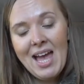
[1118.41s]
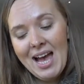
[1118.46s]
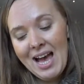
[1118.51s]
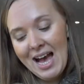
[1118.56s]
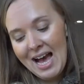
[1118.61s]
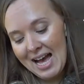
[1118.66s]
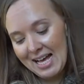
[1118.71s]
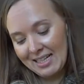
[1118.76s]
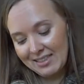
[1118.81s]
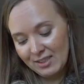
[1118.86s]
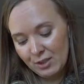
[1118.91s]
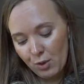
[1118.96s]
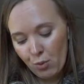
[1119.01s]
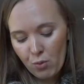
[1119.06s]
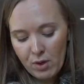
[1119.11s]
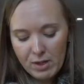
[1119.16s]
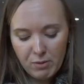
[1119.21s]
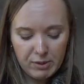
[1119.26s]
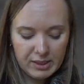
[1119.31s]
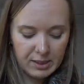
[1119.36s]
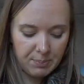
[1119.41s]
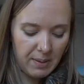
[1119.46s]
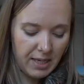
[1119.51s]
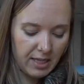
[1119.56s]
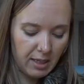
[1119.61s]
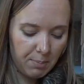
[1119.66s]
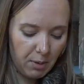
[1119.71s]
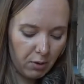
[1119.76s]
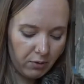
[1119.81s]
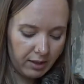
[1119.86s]
And when we
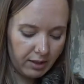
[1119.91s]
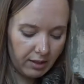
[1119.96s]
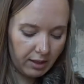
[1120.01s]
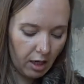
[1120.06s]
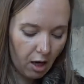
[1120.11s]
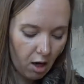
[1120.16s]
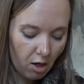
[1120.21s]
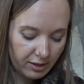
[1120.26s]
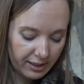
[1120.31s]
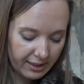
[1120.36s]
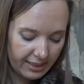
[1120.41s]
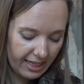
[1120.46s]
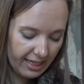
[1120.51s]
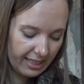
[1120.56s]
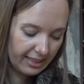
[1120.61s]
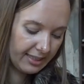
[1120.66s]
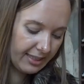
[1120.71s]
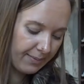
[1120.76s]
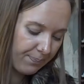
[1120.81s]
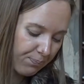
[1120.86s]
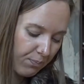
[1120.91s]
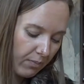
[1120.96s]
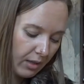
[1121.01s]
speak about the glasses,